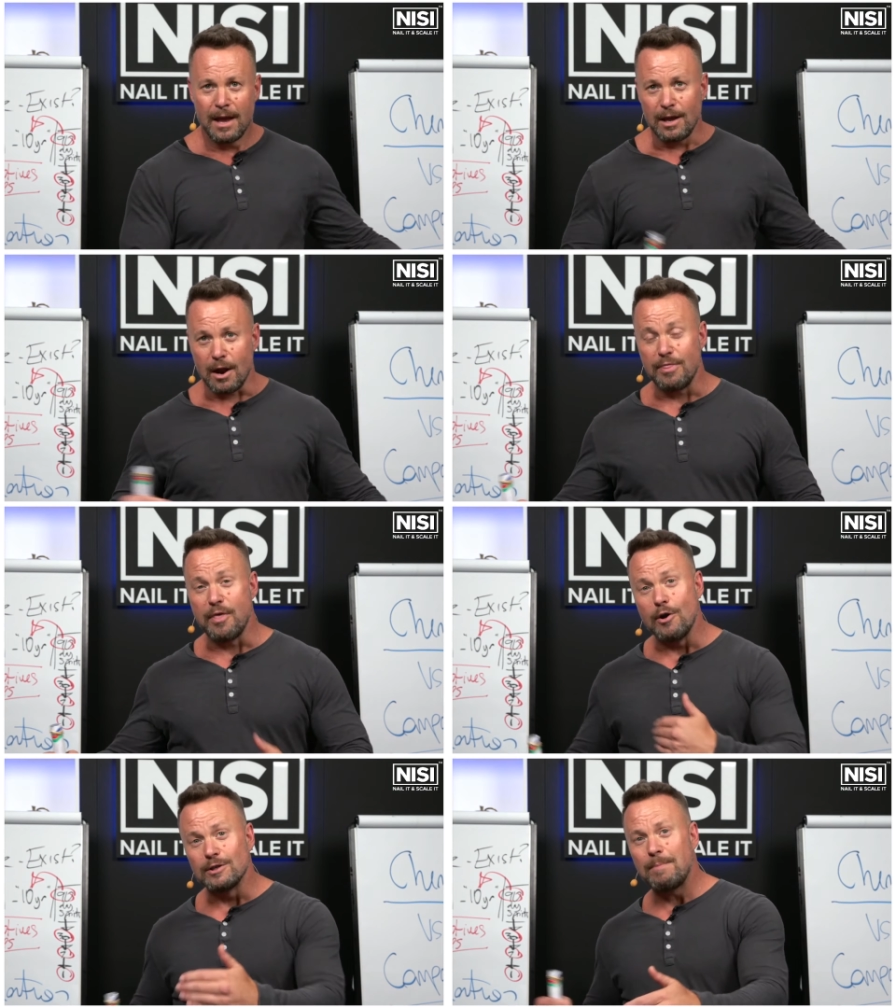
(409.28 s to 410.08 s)
you know,
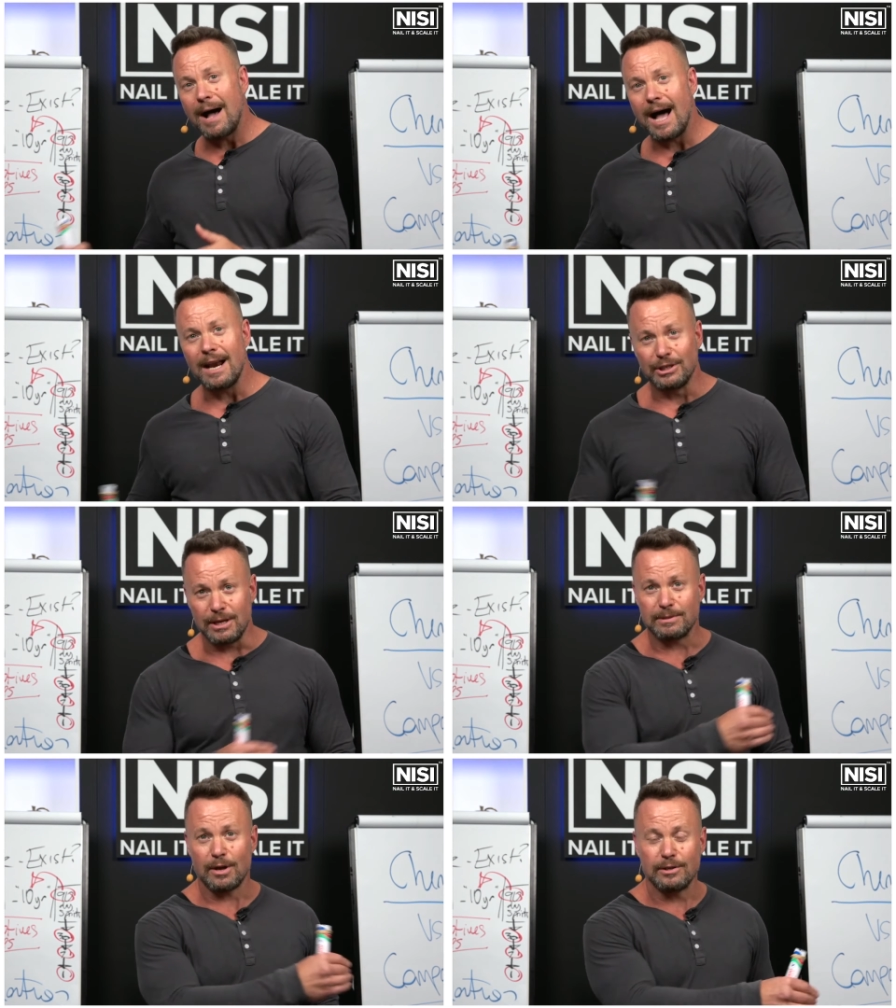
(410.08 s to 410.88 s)
those
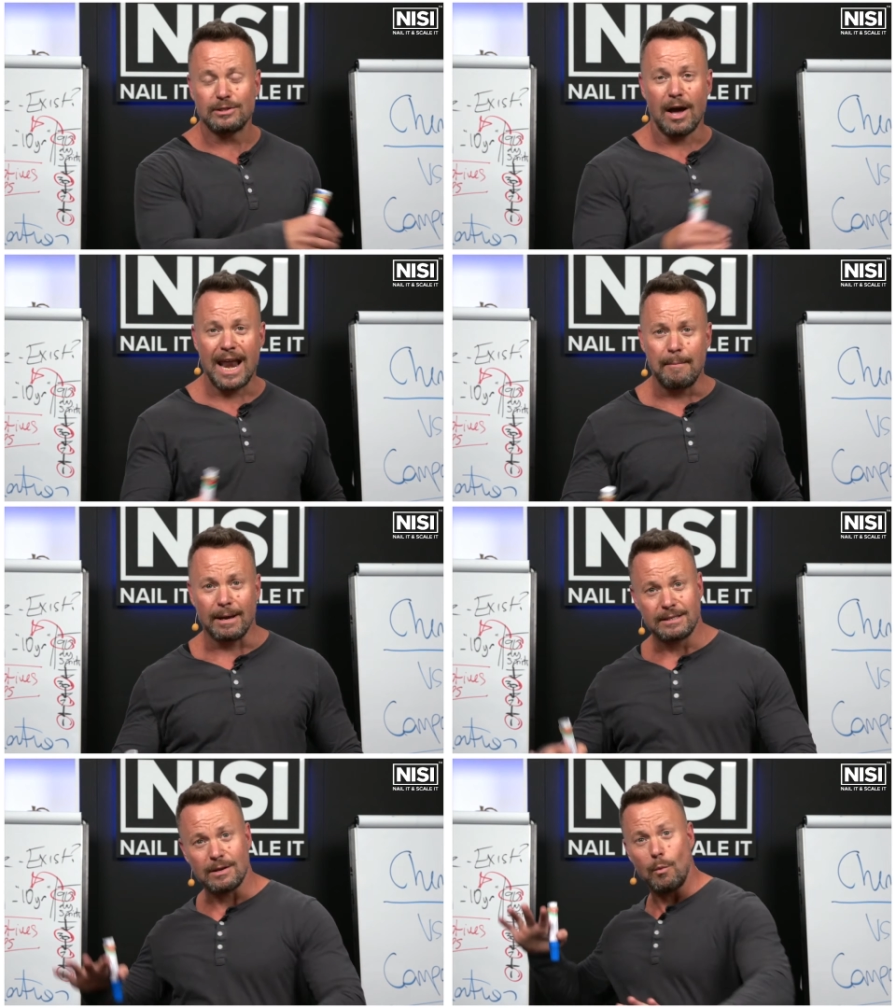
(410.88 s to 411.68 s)
partnerships, those
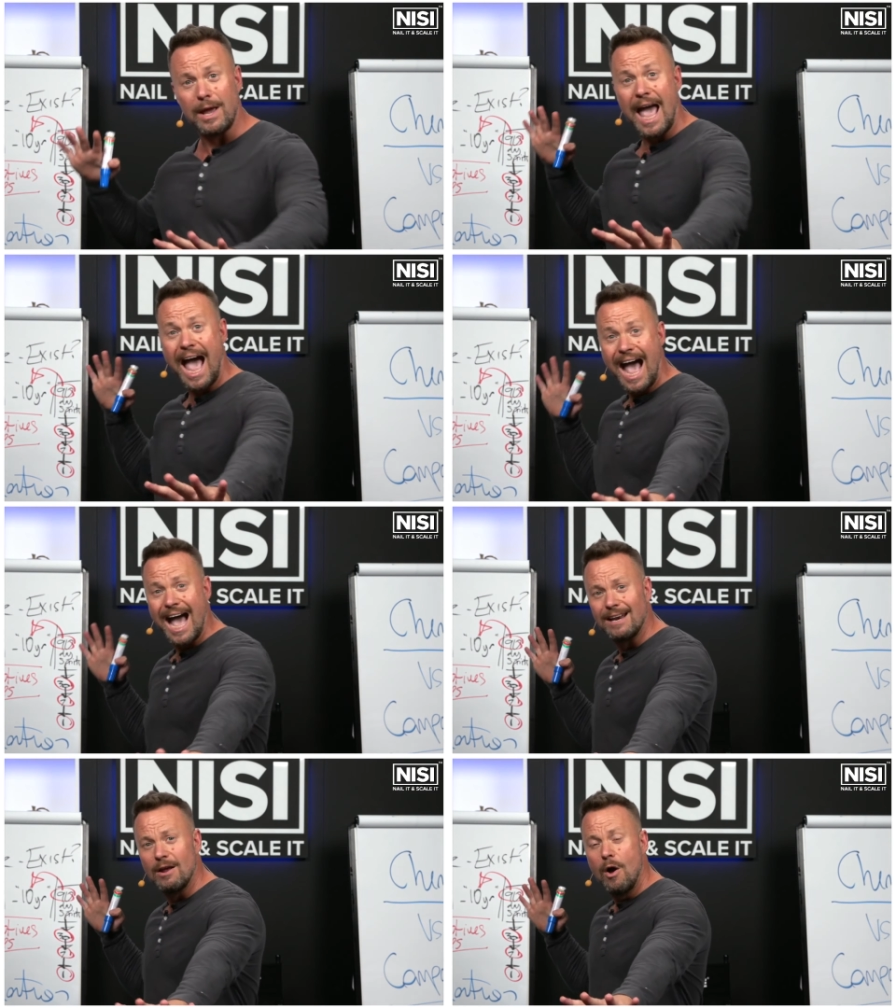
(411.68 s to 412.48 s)
dynamics that we
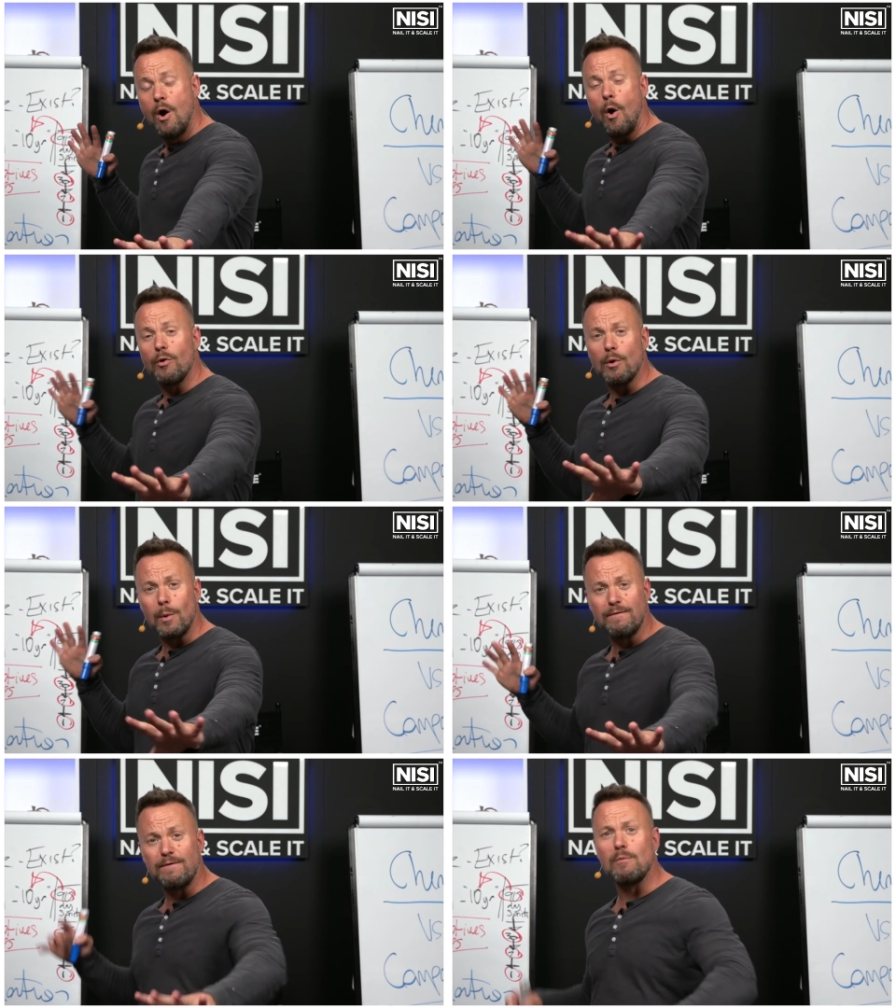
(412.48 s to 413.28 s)
had or that
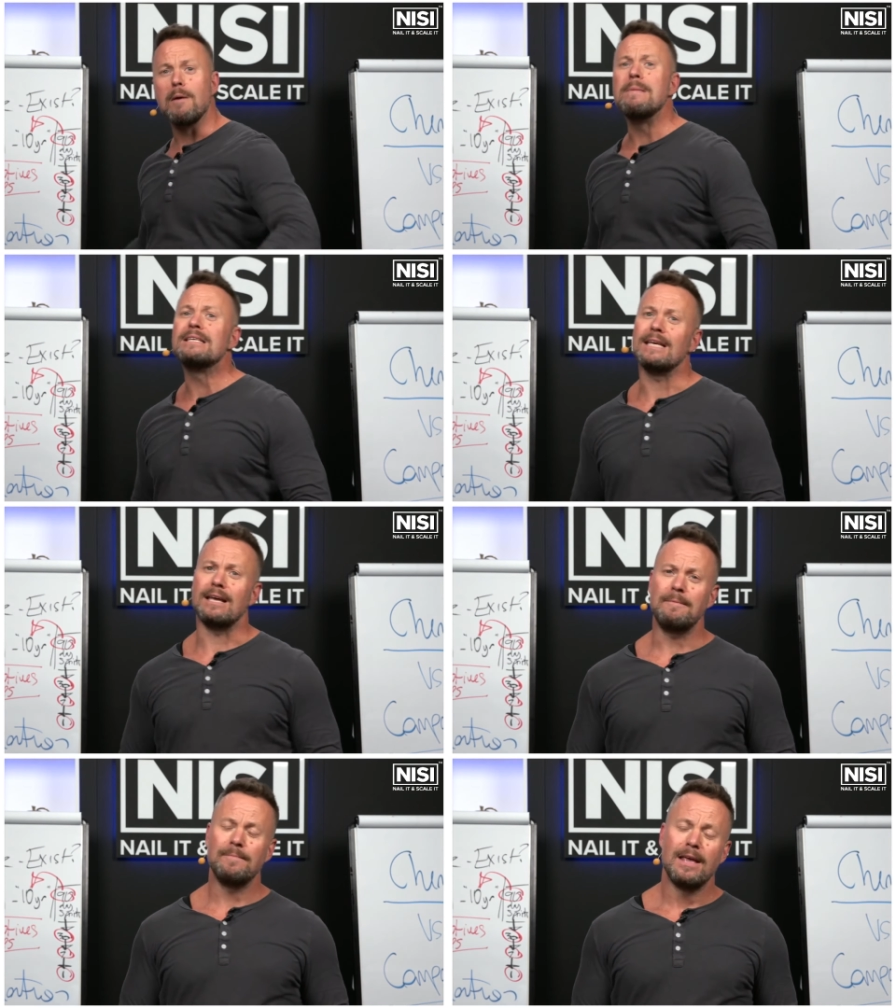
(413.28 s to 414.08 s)
we feel were
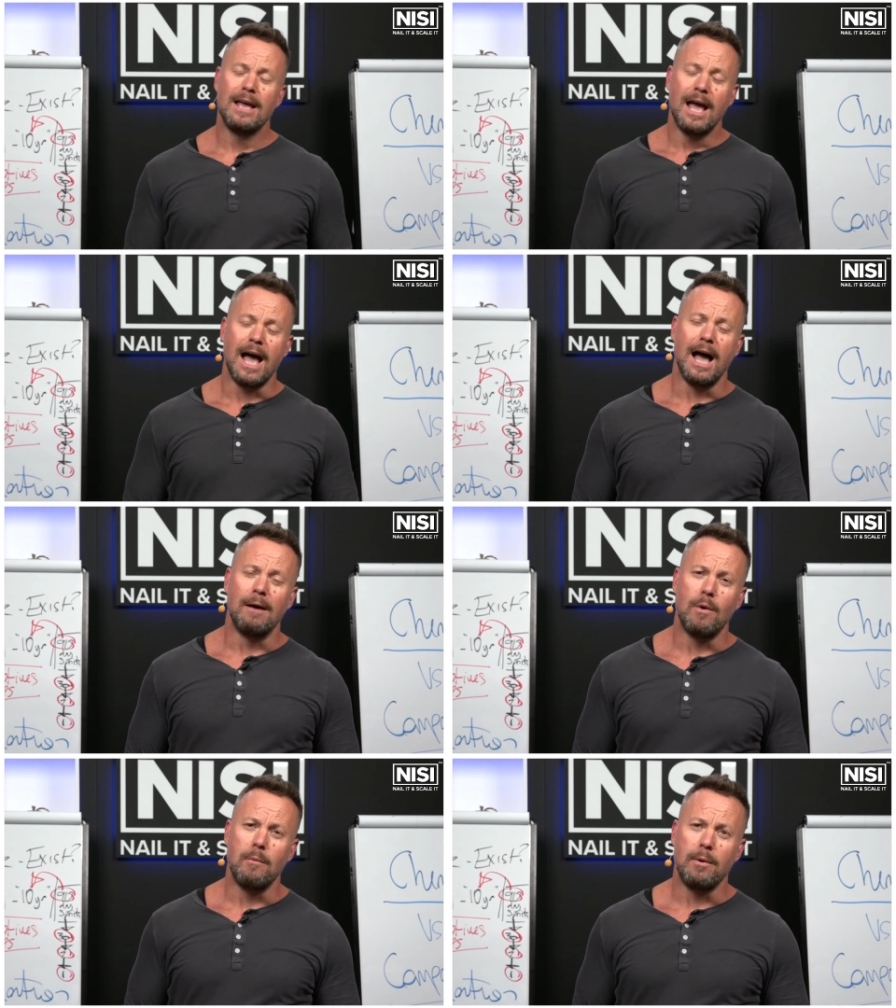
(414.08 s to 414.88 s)
missing Uh,
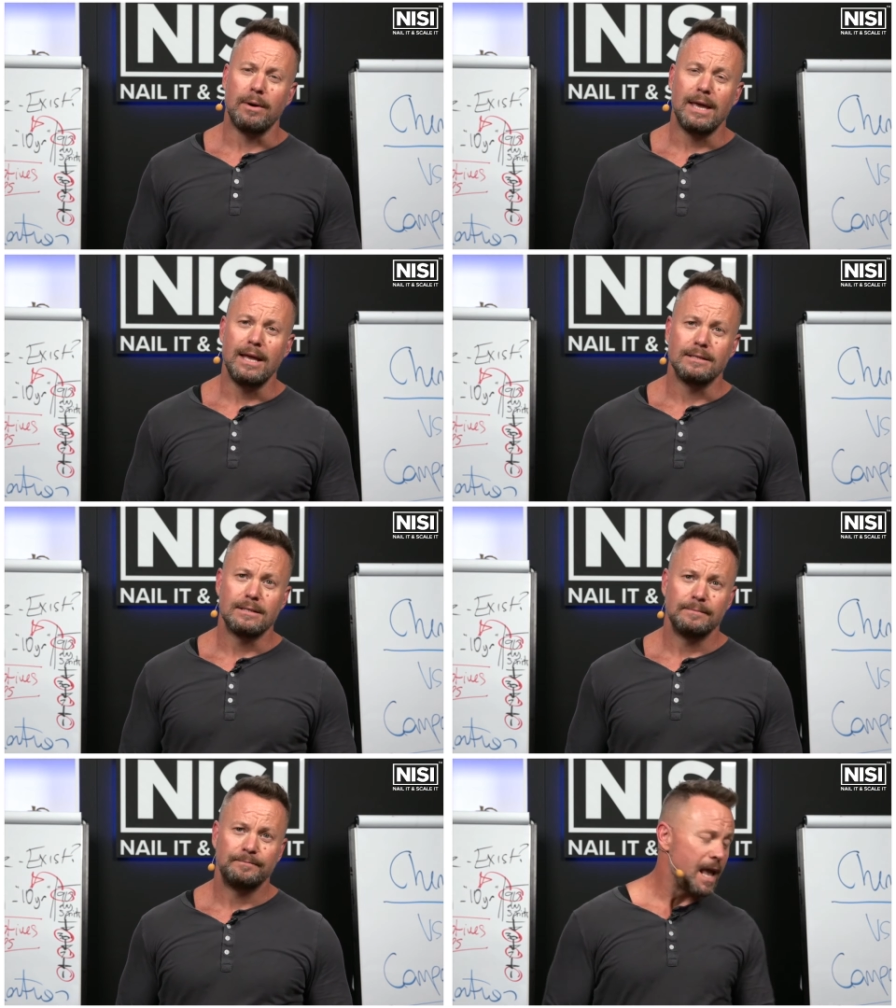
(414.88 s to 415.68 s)
when we were
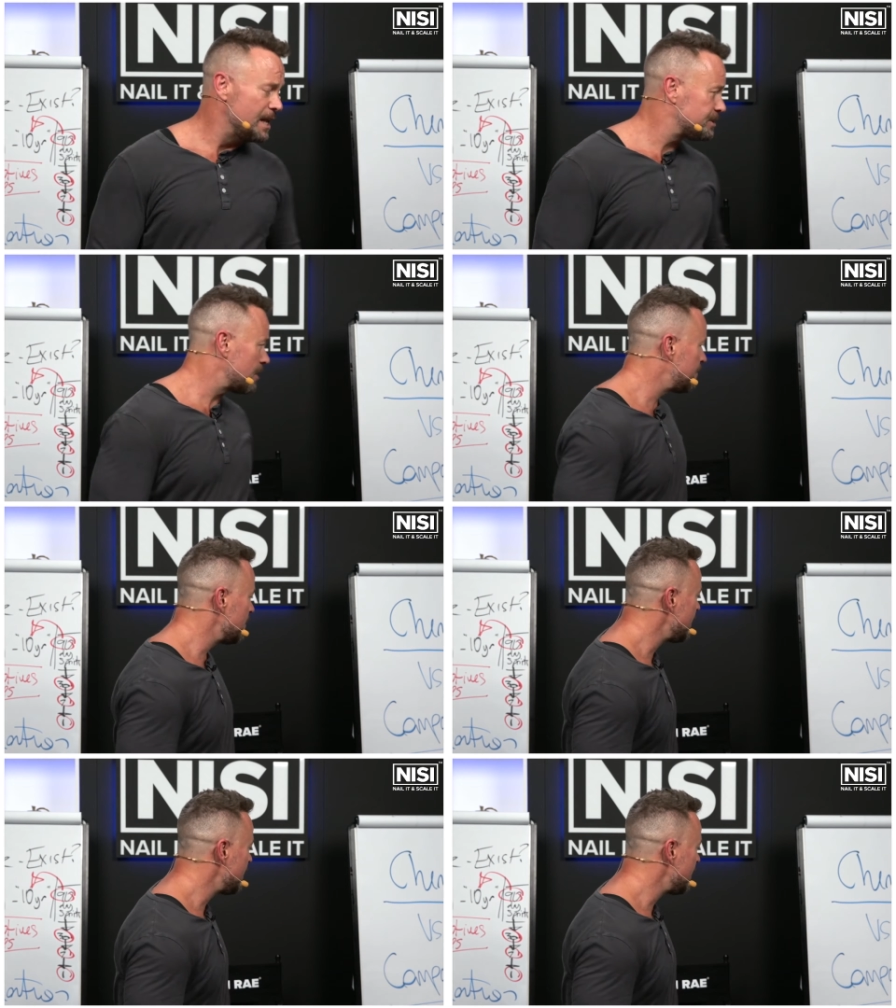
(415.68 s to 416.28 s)
kids. And so for